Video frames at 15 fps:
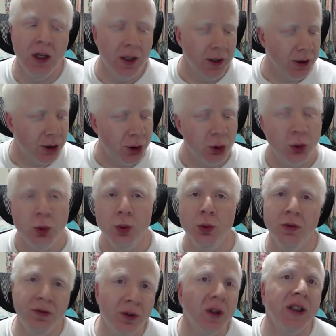two
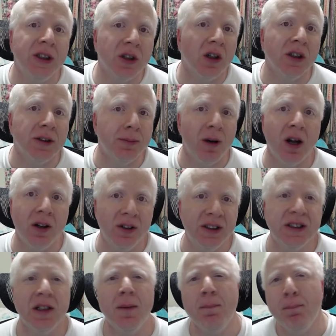fully charged
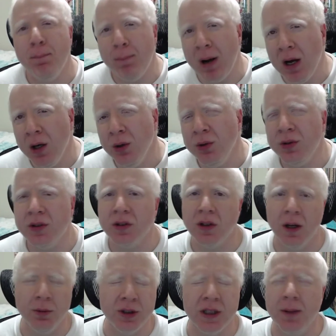batteries in about,
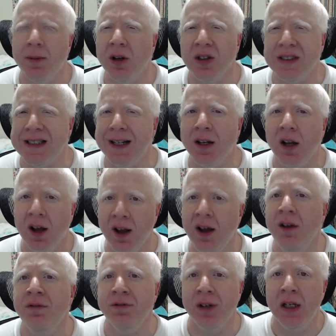I would say, about a day and a
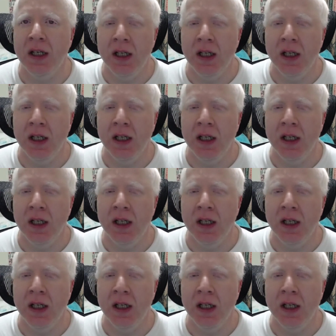half.